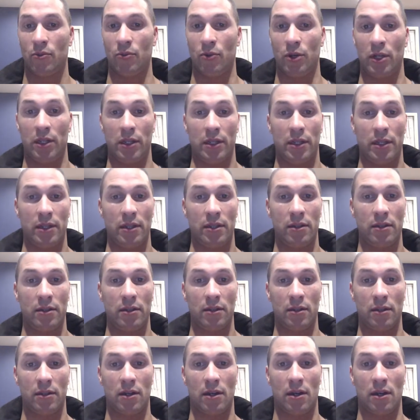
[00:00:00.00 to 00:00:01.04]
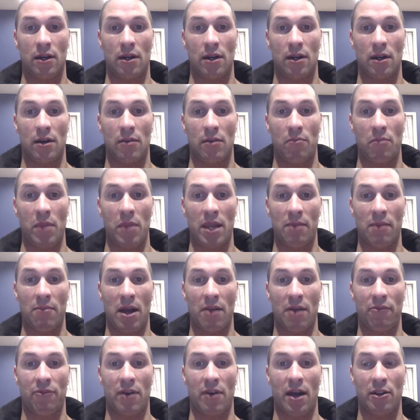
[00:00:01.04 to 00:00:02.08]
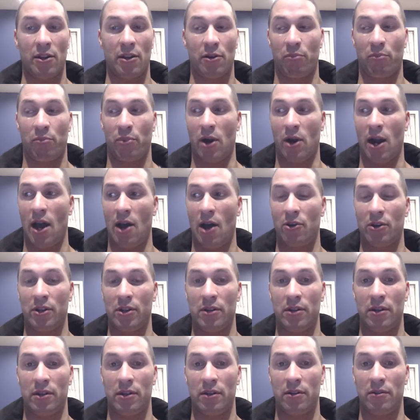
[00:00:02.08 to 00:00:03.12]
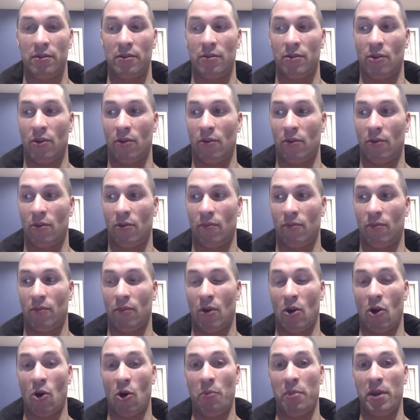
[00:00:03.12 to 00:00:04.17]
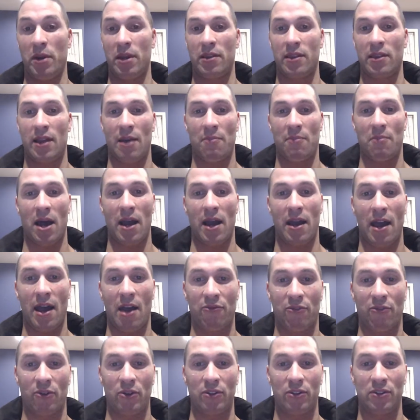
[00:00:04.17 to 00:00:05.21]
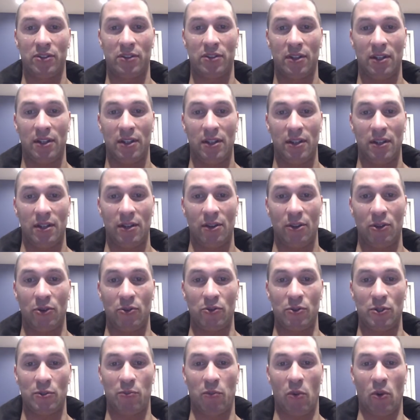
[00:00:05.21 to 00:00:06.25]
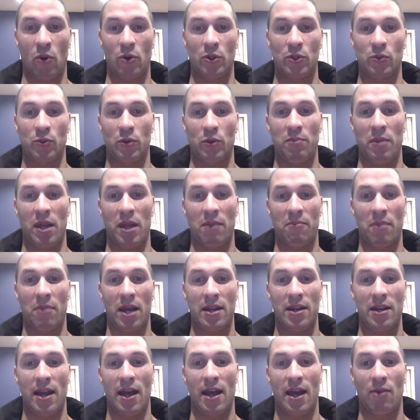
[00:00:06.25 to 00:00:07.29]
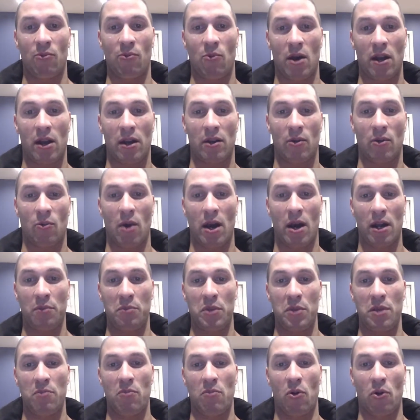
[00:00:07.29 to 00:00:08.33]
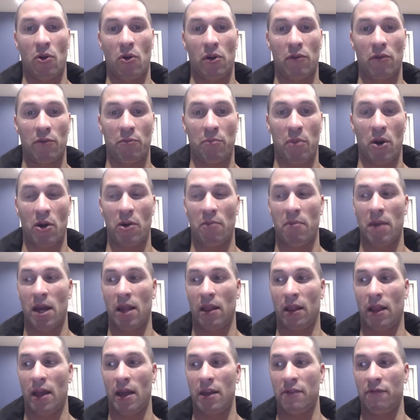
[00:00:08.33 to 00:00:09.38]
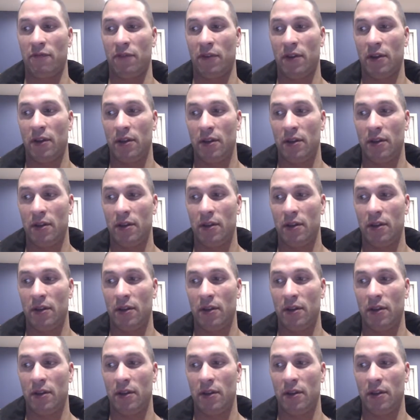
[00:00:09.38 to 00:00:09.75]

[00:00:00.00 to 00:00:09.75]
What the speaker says: really make my father proud, and hoping that my efforts through sports would make my dad want to be more of a part of my life,